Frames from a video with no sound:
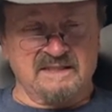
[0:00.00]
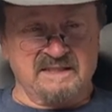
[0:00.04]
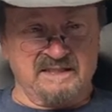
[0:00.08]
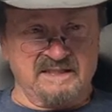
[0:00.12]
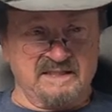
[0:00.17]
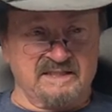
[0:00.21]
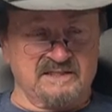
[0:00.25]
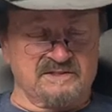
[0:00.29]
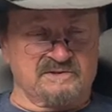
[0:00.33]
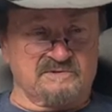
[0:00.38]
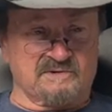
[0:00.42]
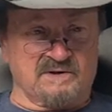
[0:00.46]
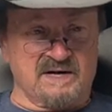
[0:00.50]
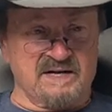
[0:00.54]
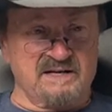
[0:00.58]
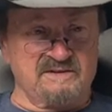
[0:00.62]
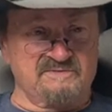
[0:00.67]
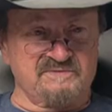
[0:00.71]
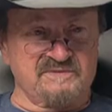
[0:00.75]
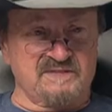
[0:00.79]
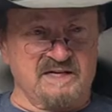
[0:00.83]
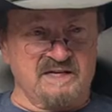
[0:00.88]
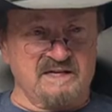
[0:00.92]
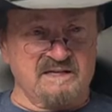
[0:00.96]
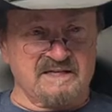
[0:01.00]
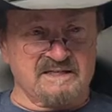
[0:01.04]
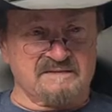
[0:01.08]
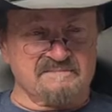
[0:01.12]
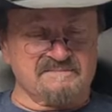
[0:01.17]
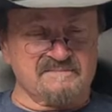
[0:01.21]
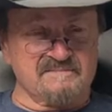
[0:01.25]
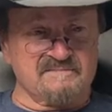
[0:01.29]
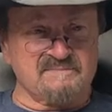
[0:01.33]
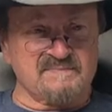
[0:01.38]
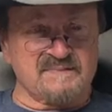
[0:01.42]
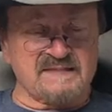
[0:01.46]
engraved gun,
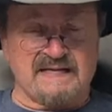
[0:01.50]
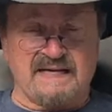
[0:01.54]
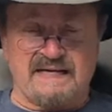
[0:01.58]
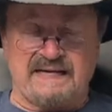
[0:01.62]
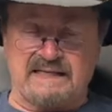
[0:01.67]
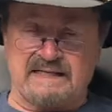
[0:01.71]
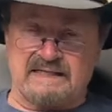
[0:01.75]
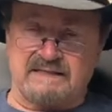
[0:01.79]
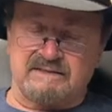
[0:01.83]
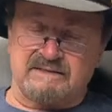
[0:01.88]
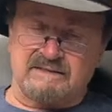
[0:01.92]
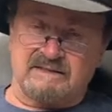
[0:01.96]
and